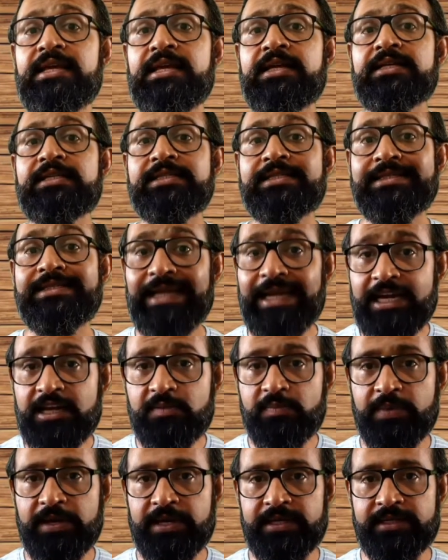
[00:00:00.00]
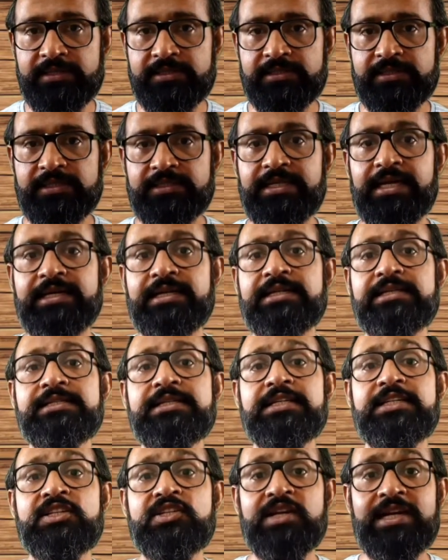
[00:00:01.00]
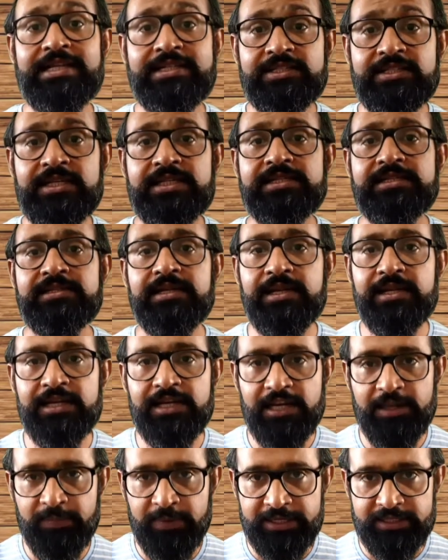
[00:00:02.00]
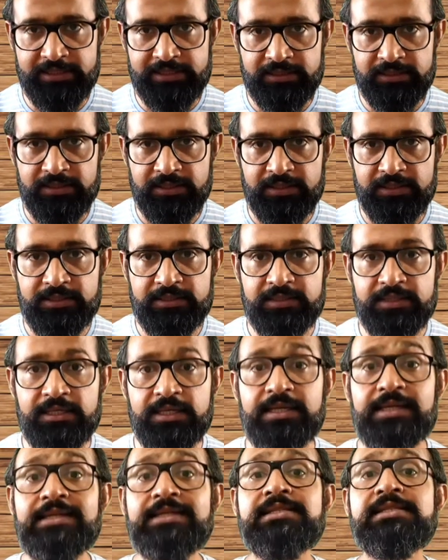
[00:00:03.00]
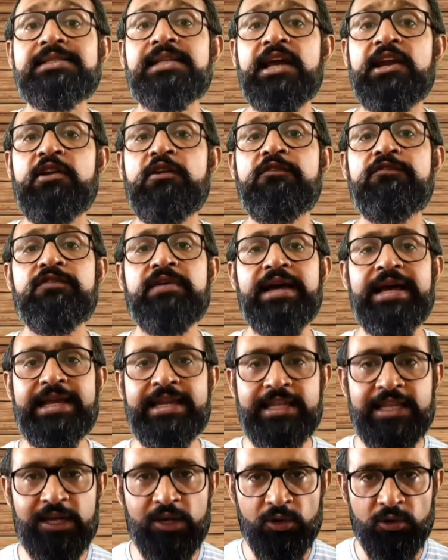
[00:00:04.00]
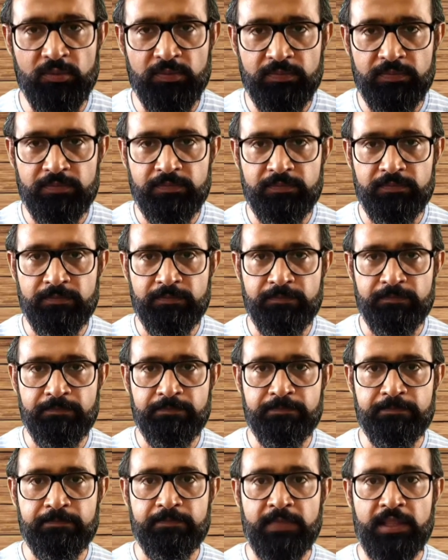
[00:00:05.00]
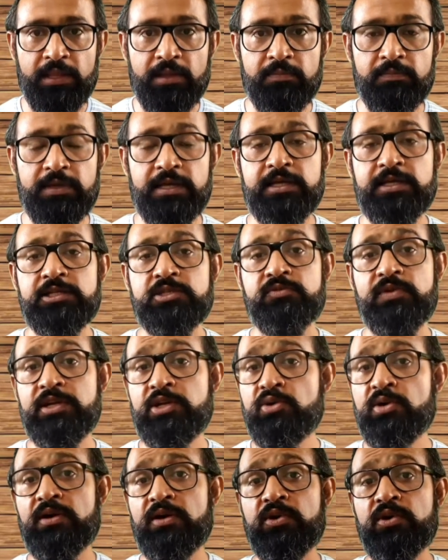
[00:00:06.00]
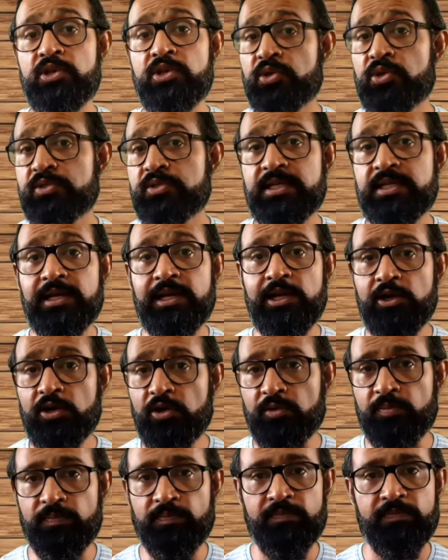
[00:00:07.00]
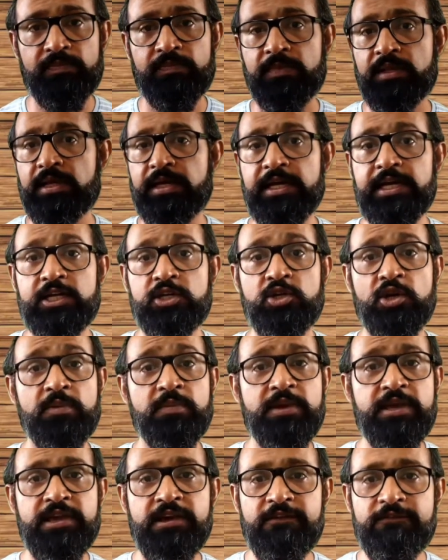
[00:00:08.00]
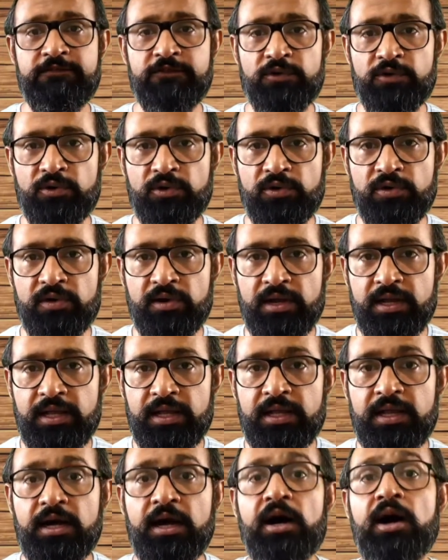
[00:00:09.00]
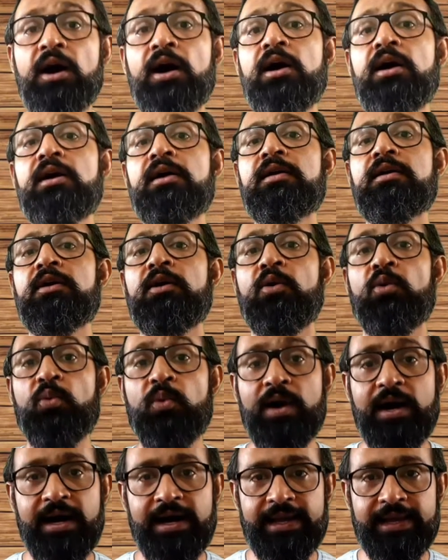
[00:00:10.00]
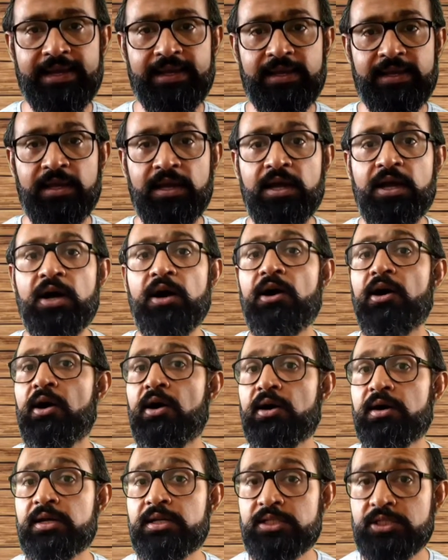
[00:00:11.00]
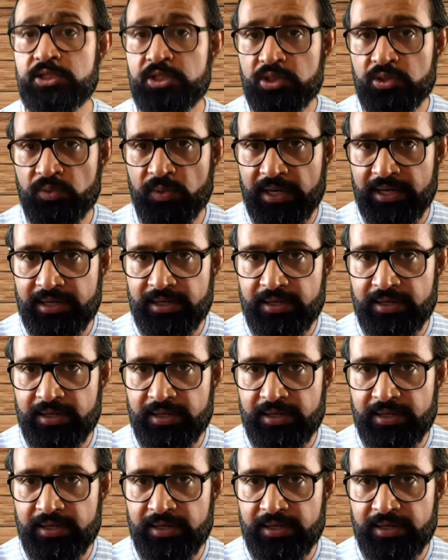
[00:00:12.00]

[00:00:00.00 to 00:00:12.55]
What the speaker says: statements that has a transactional limit inside of any loop. Because when you are using a loop, it could be a for or while or do while.